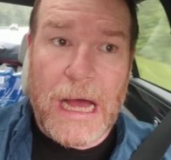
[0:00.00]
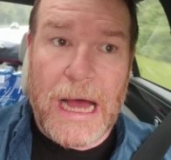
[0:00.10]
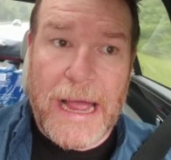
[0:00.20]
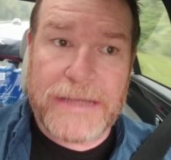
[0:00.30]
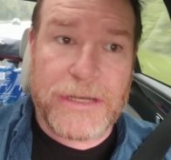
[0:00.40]

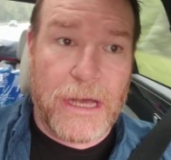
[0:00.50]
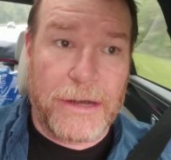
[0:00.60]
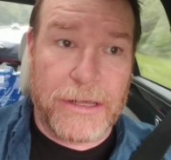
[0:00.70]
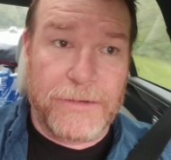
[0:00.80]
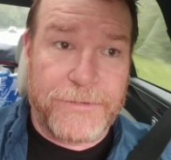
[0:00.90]
I actually
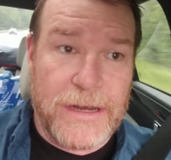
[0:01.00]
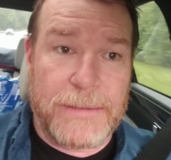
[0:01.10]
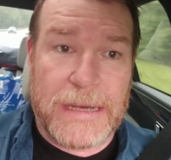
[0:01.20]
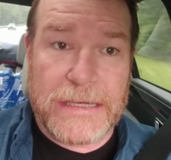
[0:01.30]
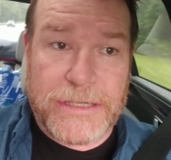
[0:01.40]
called a good
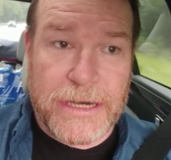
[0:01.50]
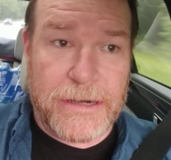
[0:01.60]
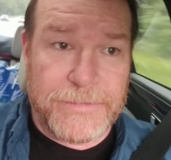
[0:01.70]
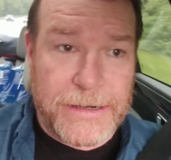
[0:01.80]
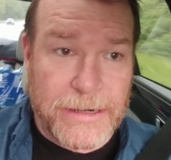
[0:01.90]
friend of mine,
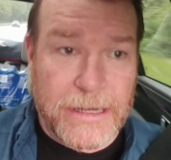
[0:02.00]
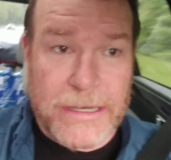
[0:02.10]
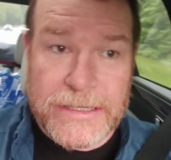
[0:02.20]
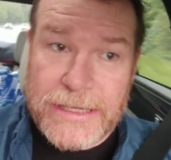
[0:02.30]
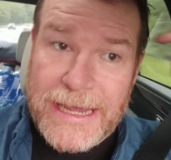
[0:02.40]
Jared over there at
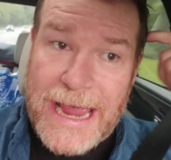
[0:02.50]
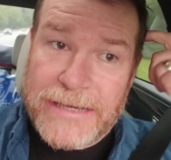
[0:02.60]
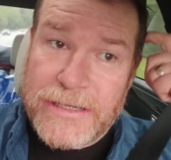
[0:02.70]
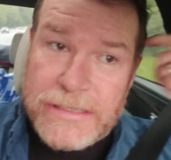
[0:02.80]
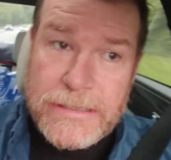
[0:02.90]
Guns and
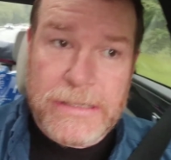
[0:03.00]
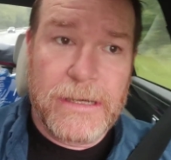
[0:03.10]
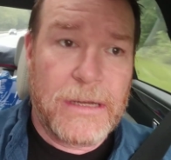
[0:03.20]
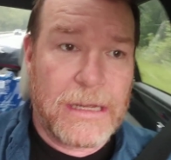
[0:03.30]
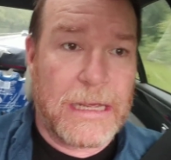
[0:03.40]
Gadgets,
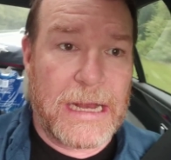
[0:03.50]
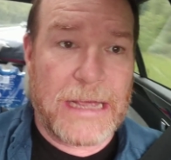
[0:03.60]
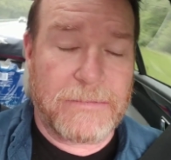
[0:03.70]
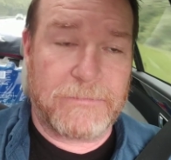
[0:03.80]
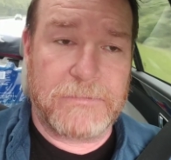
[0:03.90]
and
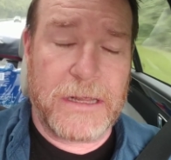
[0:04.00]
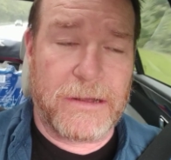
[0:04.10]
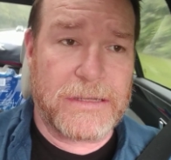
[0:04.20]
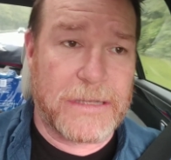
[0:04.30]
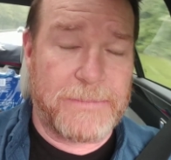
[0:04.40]
I, you
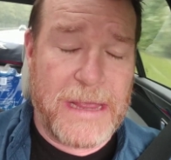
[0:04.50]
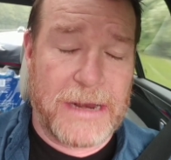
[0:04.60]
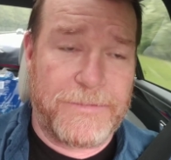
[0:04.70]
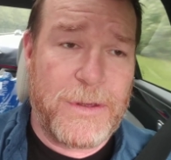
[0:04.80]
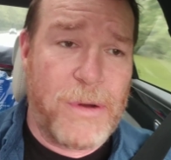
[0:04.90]
know, I said,
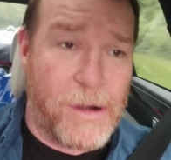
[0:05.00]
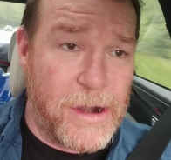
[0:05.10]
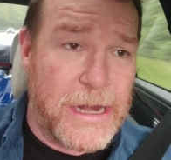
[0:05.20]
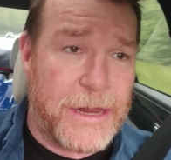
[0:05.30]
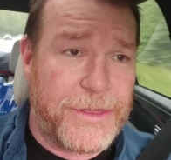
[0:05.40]
man, have you
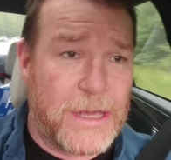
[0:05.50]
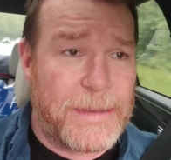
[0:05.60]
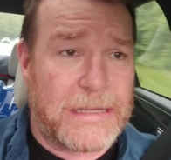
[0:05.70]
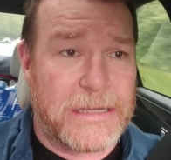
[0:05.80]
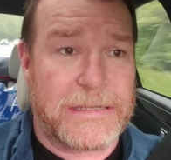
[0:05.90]
heard anything
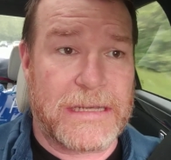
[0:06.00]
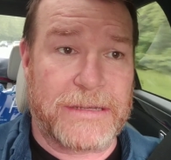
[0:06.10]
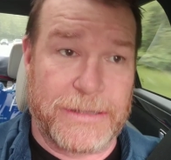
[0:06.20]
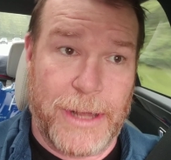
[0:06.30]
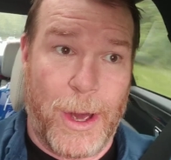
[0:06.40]
about this? And he
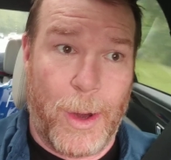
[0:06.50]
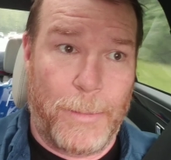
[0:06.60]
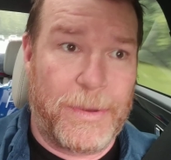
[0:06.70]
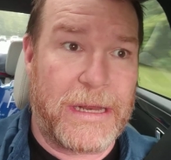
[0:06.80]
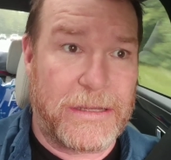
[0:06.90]
goes,
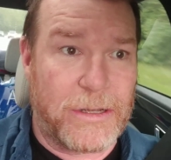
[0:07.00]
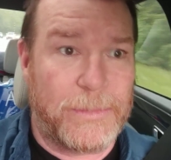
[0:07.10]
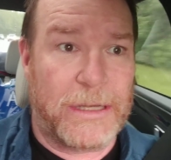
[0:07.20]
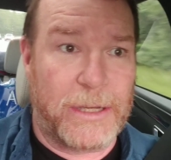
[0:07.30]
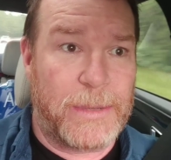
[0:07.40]
no, but he
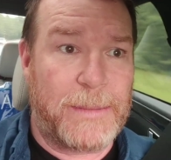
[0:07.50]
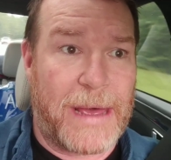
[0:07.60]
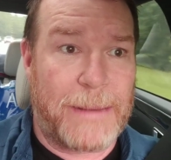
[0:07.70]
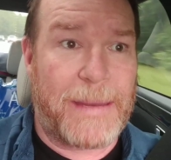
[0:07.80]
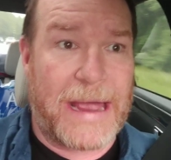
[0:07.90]
told me a little bit
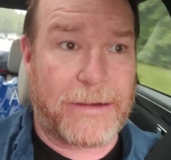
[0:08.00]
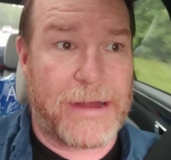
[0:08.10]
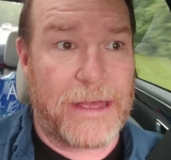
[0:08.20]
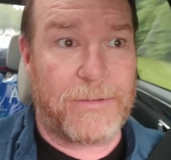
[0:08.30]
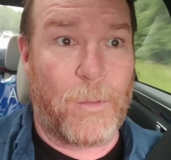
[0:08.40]
about a
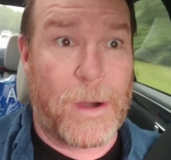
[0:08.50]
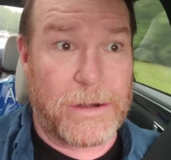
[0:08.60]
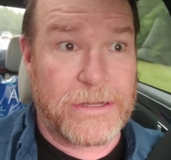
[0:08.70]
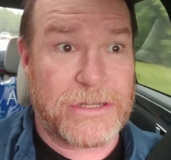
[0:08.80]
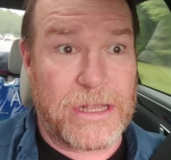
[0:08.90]
background of
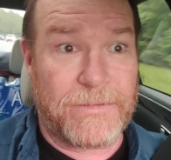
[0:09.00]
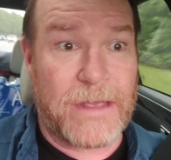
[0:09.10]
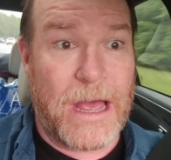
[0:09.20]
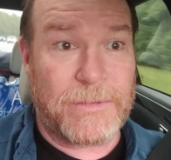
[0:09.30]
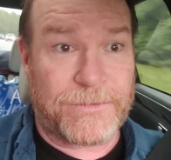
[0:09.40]
where this stuff
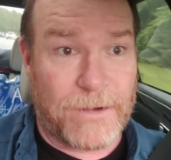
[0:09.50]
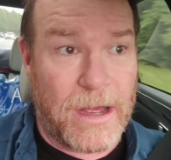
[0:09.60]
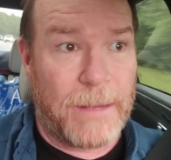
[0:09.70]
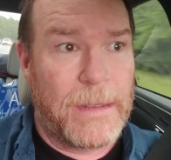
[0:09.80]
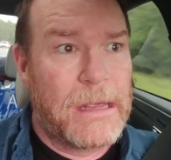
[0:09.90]
comes
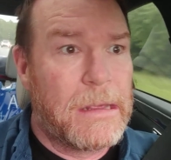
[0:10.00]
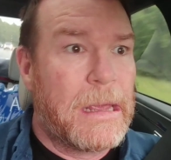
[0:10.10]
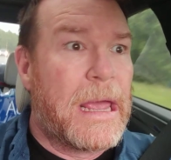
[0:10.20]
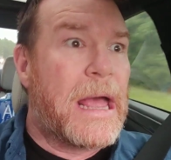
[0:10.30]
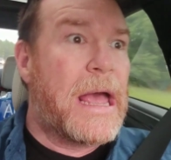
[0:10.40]
from,
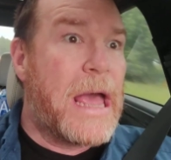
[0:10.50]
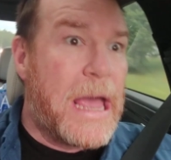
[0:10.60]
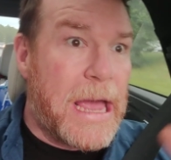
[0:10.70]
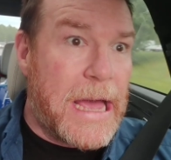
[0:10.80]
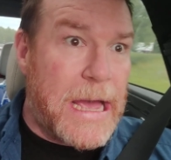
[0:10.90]

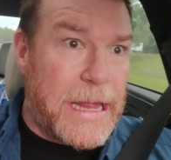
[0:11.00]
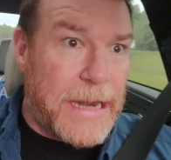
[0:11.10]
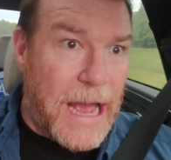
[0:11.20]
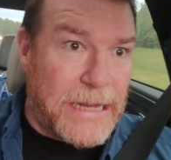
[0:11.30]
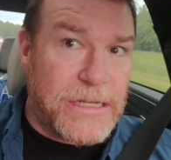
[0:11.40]

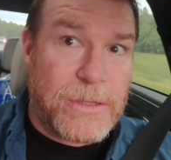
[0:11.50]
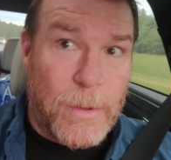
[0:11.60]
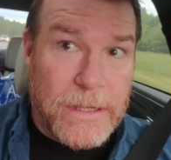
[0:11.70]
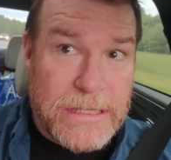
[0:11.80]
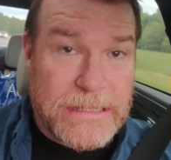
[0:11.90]
and I just
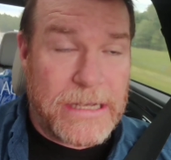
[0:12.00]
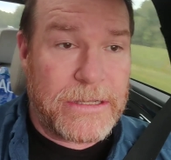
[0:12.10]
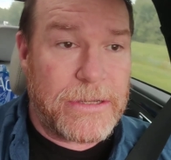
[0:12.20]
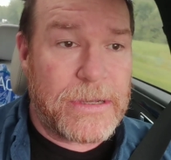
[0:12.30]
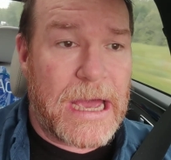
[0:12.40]
wanted to tell
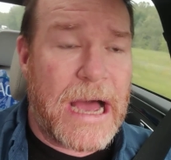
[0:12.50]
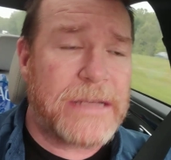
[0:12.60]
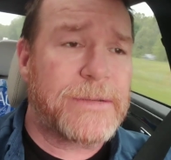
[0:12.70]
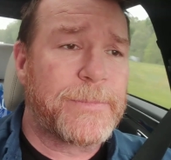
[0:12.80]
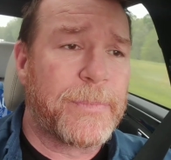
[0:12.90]
you
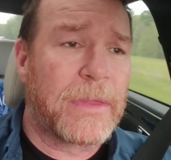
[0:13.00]
guys,